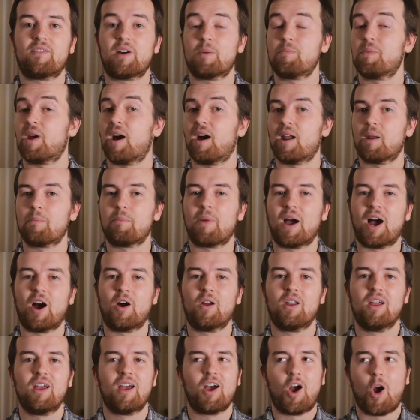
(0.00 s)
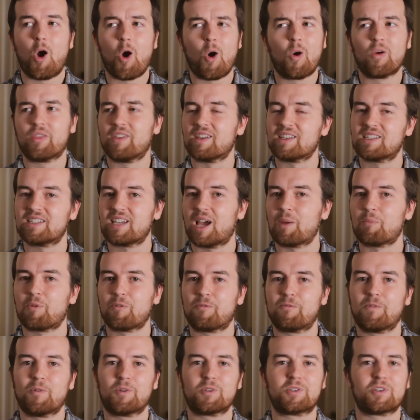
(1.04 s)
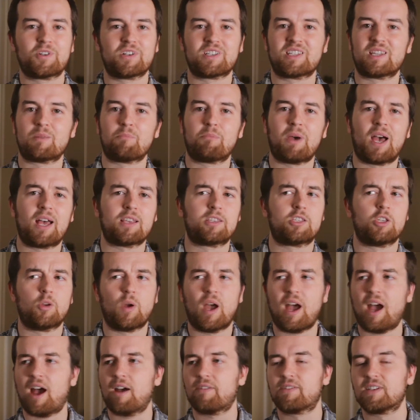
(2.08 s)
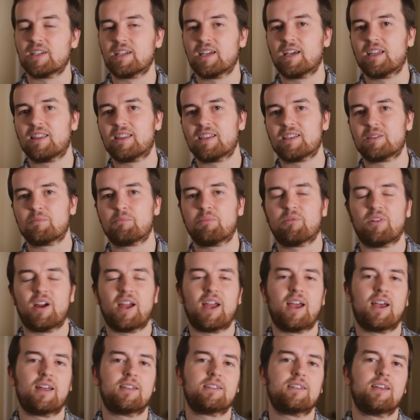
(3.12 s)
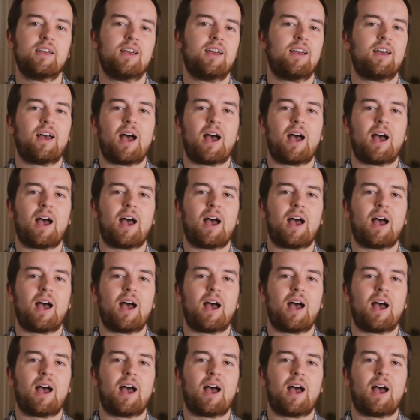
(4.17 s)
I'm not about, oh, this type of filter is the best, you have to get this brand.